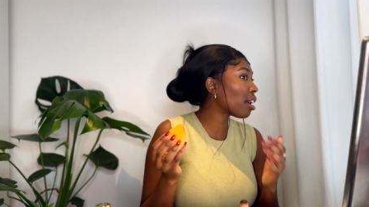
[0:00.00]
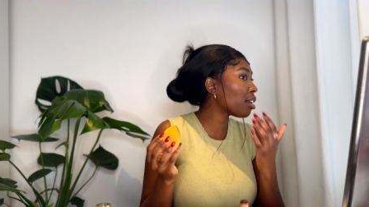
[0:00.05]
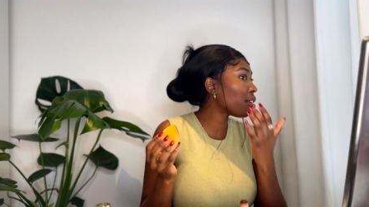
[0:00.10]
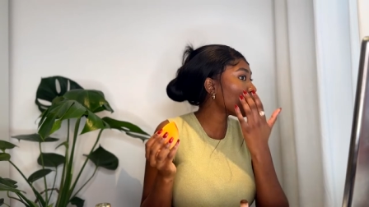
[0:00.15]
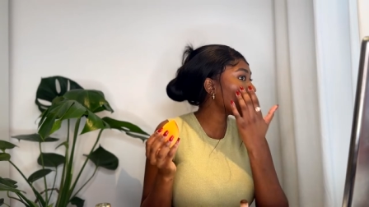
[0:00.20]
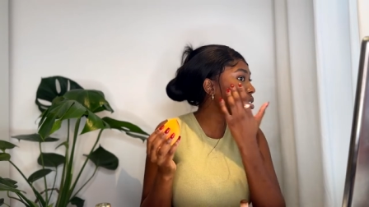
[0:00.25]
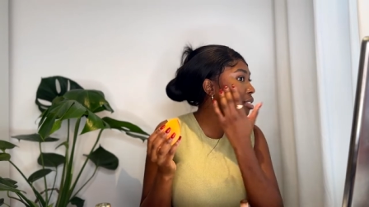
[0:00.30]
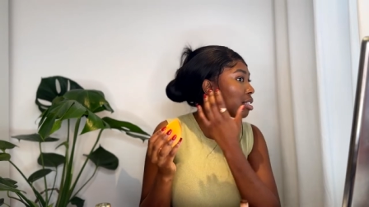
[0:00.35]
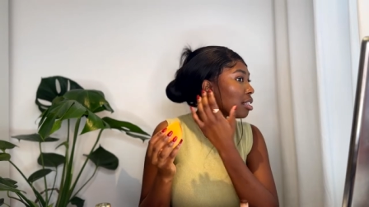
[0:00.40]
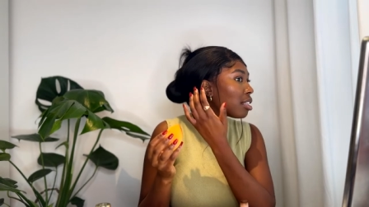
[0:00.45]
You've
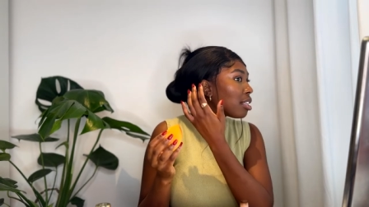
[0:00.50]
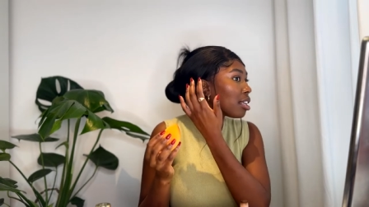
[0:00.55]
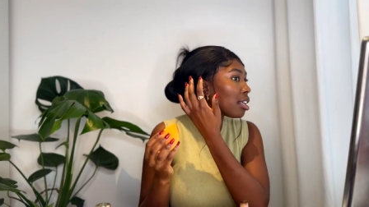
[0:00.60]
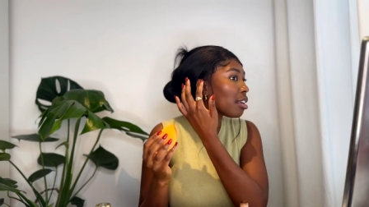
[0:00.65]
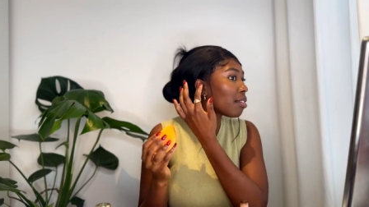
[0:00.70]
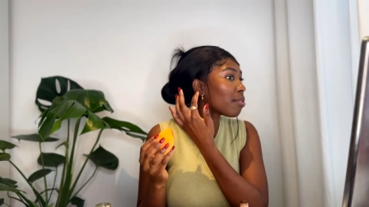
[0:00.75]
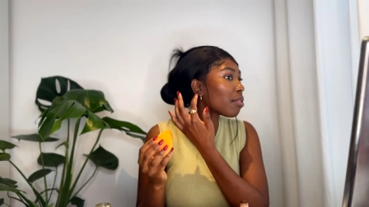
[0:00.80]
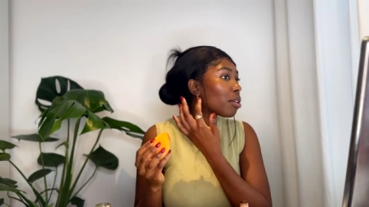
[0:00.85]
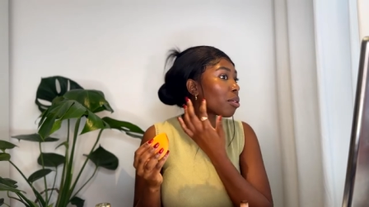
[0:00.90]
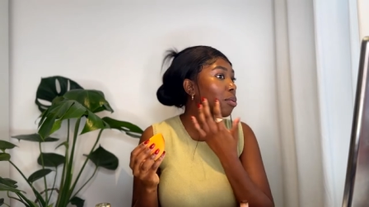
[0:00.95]
seen
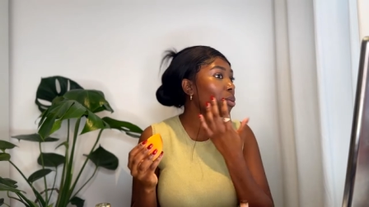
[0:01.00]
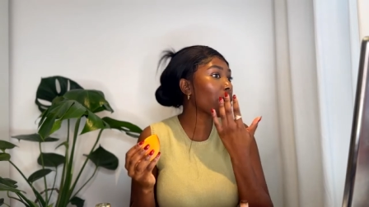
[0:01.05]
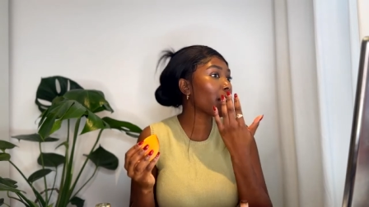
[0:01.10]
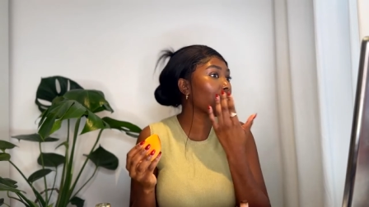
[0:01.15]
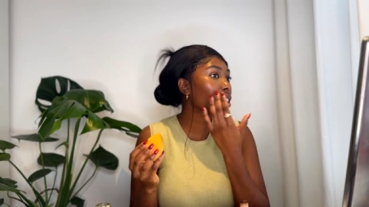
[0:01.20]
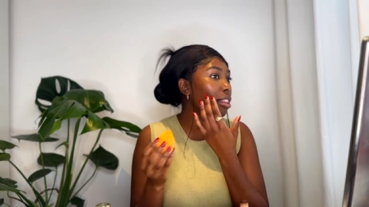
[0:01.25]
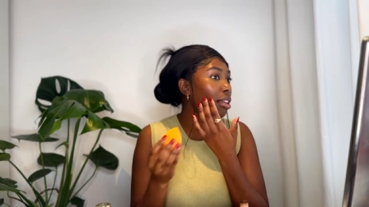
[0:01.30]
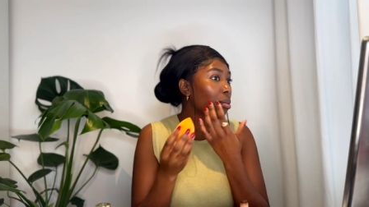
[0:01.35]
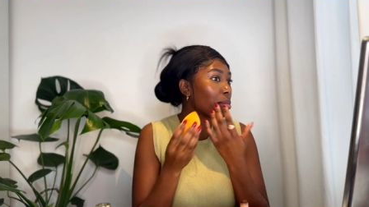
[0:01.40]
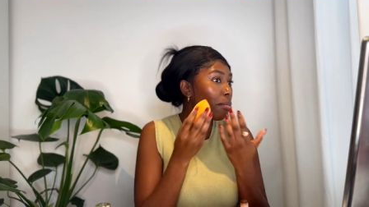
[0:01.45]
even
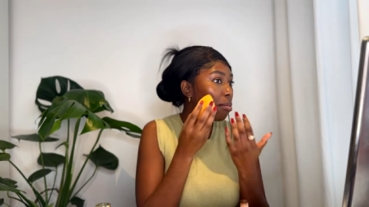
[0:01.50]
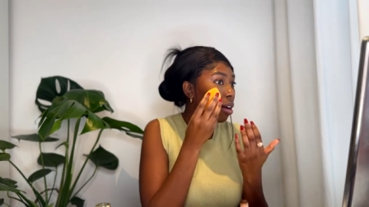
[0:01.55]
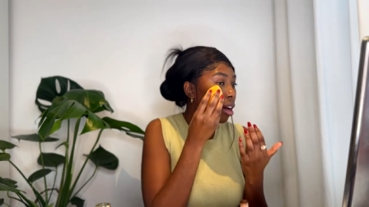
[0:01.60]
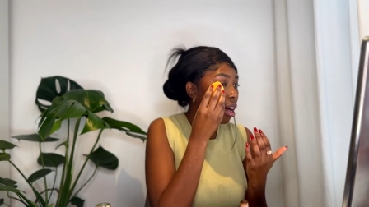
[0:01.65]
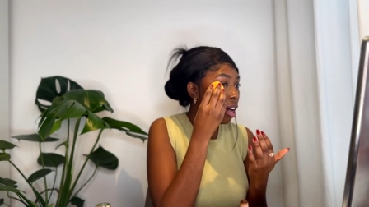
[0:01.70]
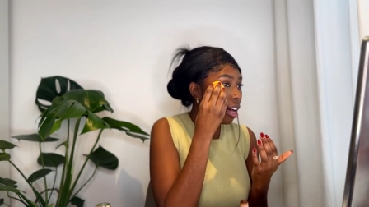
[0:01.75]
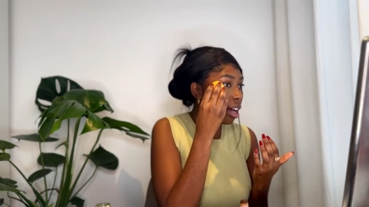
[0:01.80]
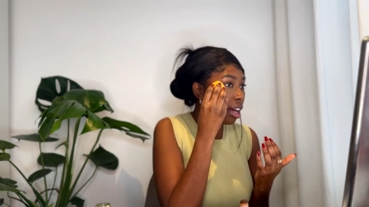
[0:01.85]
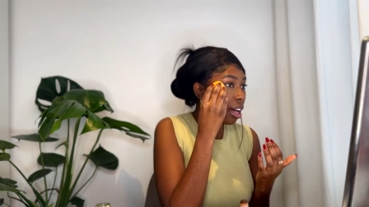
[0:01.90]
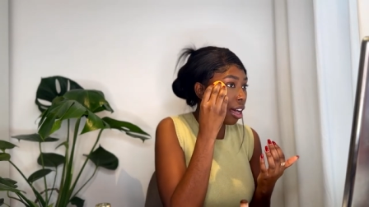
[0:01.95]
with
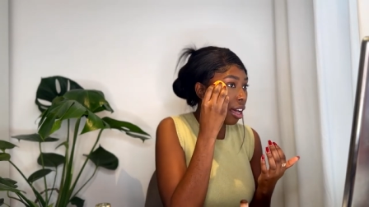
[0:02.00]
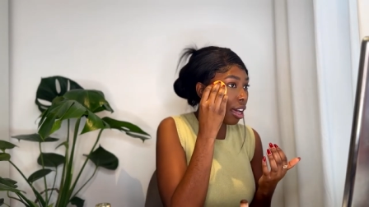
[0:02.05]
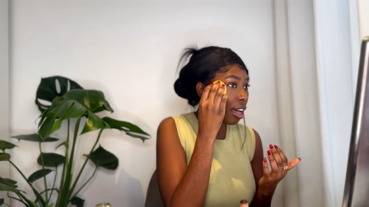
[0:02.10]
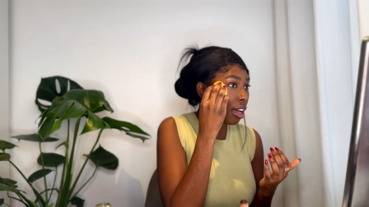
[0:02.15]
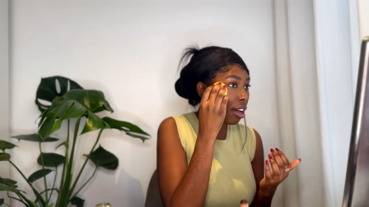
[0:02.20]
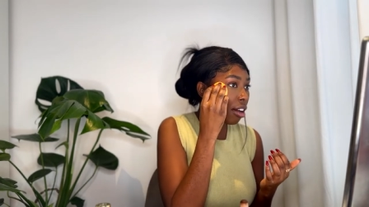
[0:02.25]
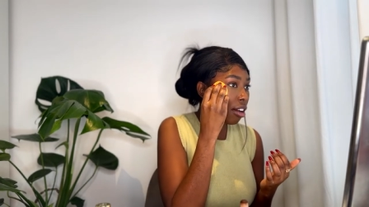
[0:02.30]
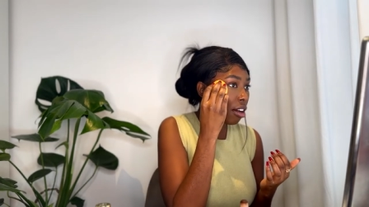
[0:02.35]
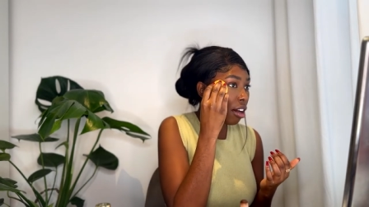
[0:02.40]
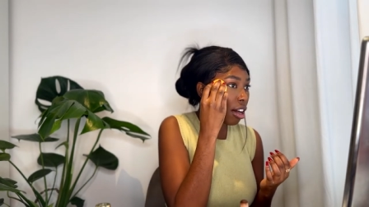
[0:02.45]
my
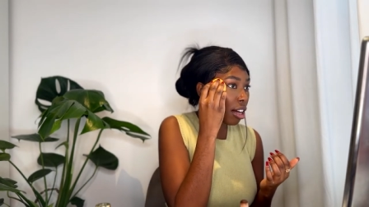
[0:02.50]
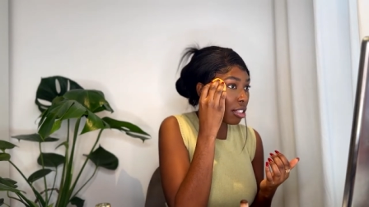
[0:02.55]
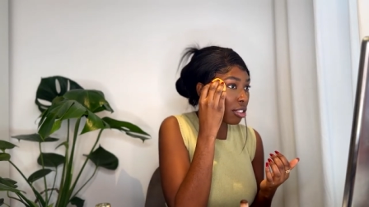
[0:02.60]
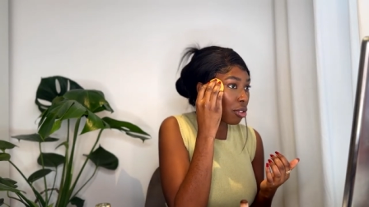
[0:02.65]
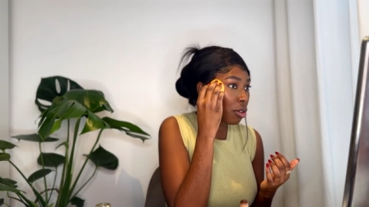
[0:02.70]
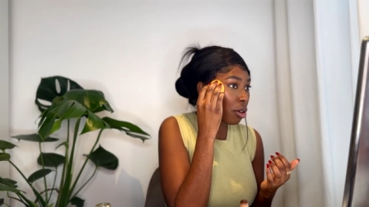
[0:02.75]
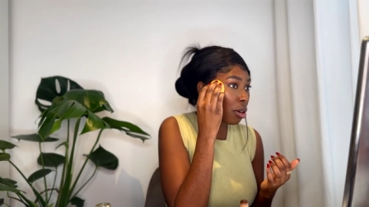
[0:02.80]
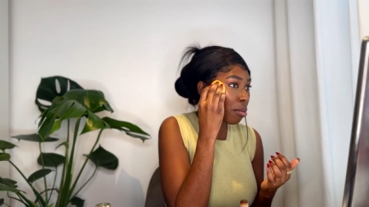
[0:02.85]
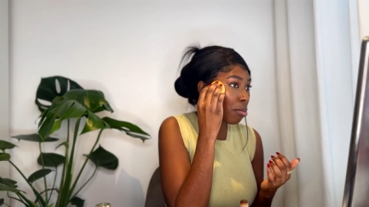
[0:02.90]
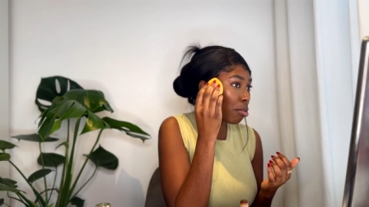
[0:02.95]

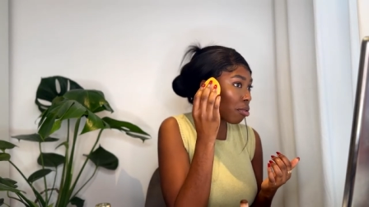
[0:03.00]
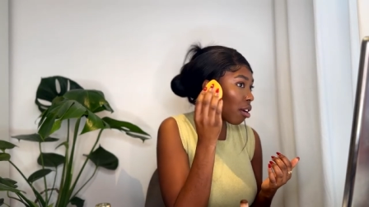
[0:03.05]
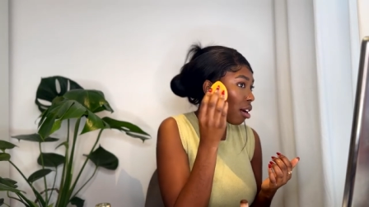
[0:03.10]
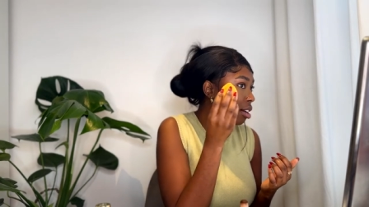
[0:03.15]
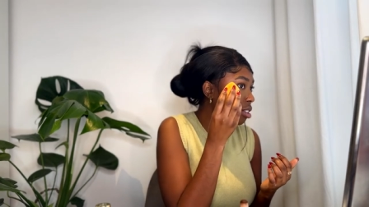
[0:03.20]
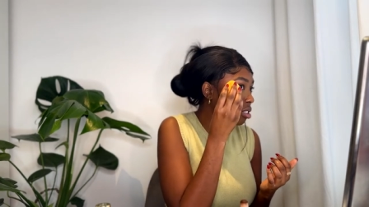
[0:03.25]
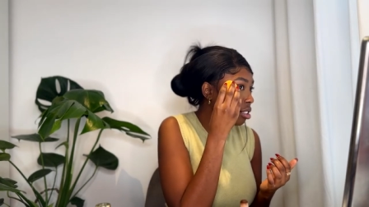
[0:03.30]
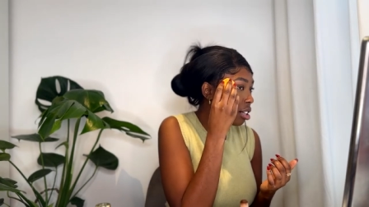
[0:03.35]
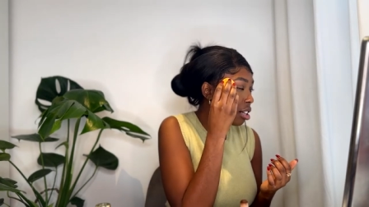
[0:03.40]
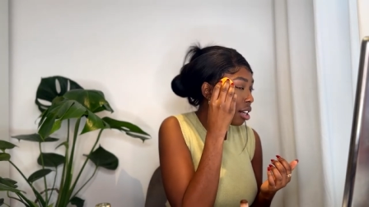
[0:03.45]
contour
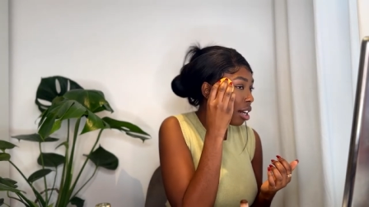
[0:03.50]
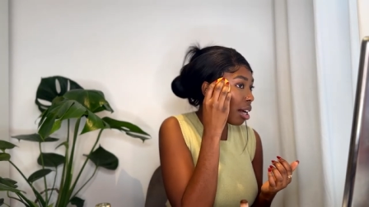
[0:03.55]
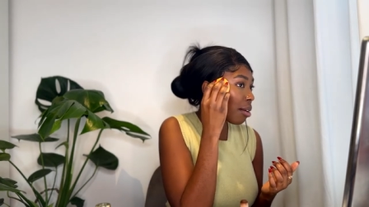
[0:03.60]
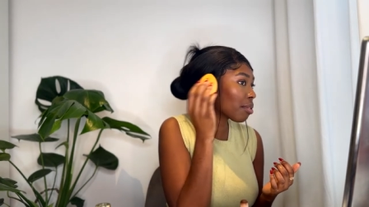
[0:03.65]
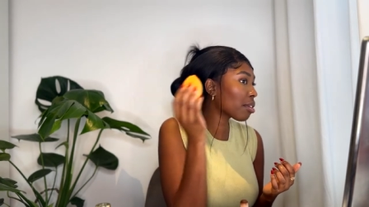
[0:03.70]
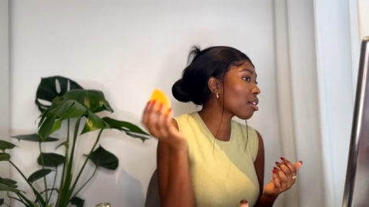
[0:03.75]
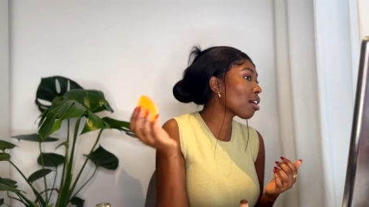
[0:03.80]
bronzer, I would